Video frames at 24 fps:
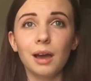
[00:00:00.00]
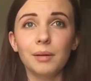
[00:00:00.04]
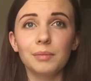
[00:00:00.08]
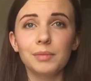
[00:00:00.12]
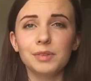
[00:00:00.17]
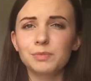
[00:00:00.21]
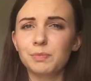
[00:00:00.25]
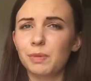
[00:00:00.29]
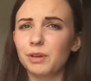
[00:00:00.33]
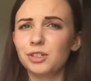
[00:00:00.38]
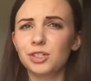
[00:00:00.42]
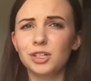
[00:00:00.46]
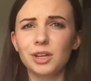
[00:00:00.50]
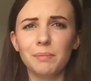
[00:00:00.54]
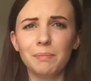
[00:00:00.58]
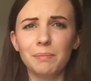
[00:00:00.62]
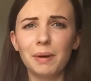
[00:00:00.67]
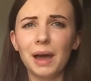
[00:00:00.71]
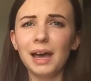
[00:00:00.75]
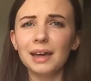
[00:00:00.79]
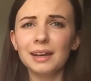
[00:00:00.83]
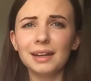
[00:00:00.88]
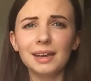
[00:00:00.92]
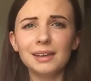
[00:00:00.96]
especially a
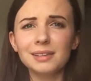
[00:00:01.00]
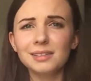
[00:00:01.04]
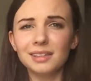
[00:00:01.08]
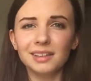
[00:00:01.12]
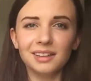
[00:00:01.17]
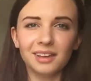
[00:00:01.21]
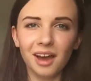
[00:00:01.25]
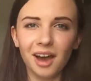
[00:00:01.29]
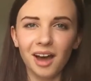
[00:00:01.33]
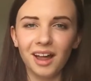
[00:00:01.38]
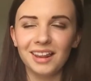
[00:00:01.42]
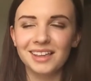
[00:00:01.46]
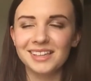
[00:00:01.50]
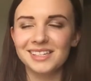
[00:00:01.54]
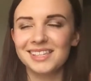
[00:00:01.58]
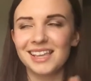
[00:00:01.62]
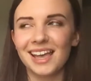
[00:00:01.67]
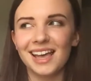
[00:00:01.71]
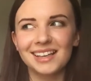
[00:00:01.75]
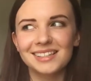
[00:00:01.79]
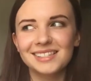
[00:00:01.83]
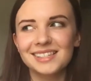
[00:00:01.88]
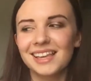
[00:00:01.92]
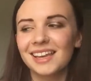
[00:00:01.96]
badass girl
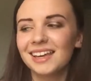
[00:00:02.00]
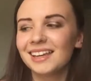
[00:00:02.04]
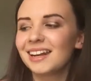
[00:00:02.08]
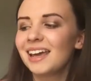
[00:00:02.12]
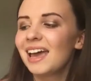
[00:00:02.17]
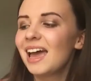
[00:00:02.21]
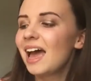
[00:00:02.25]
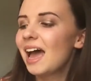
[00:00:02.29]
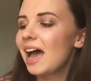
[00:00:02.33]
assassin,